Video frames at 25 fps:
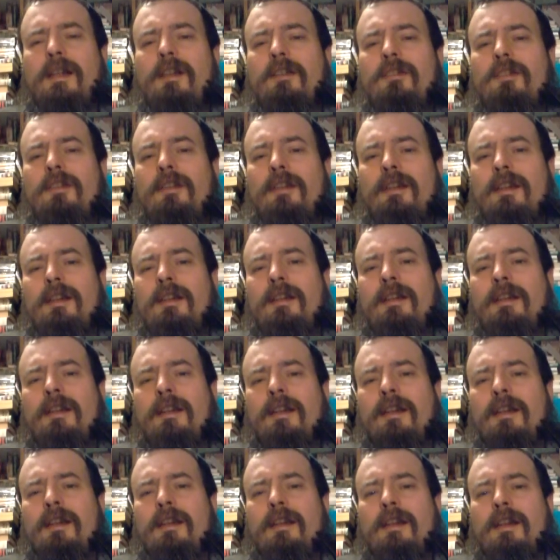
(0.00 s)
You see,
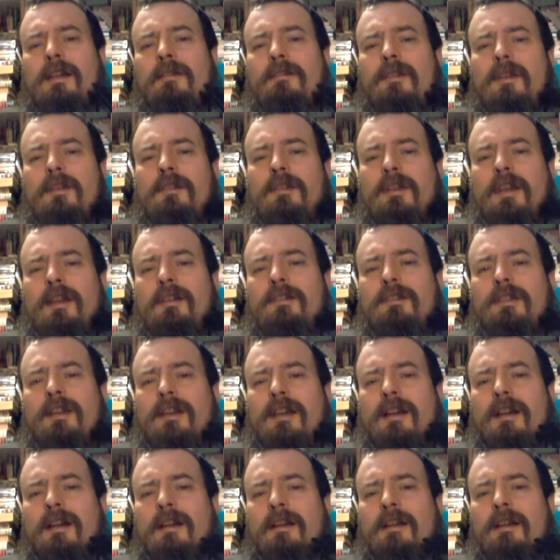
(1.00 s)
a few days
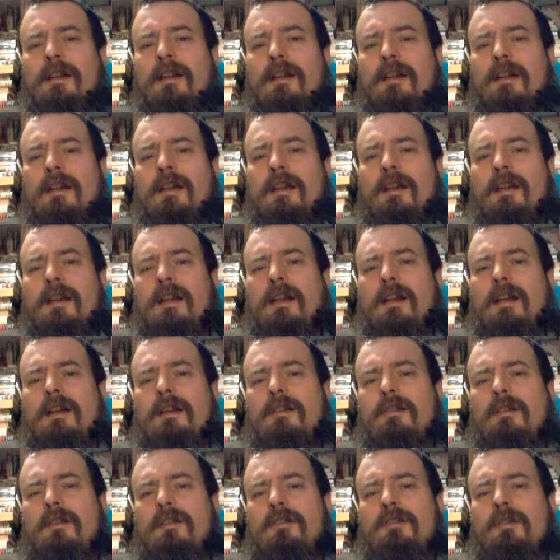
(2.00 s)
ago
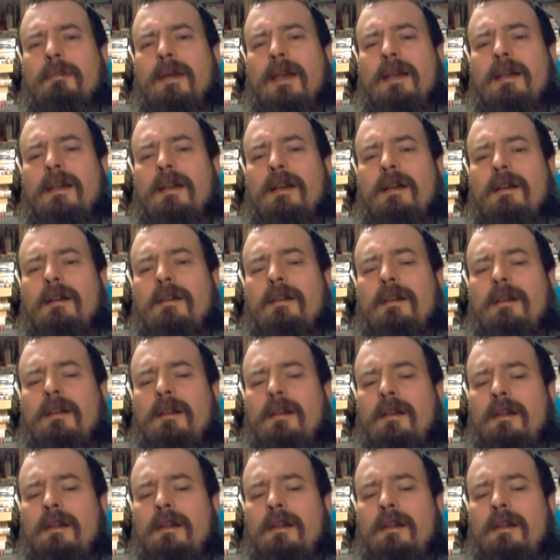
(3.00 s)
I got a tobacco